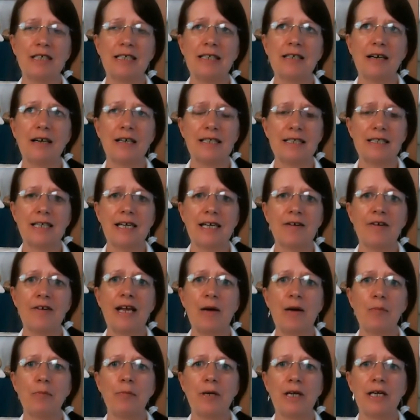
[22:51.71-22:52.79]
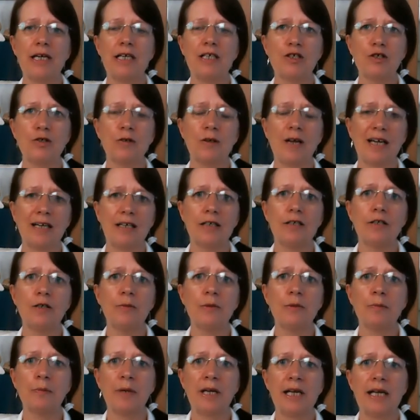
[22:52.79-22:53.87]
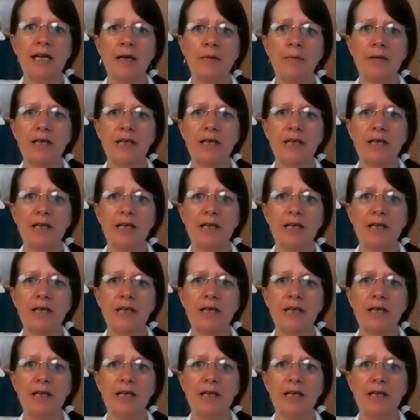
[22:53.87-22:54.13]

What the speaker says: nice to hear an MP talk like a human being,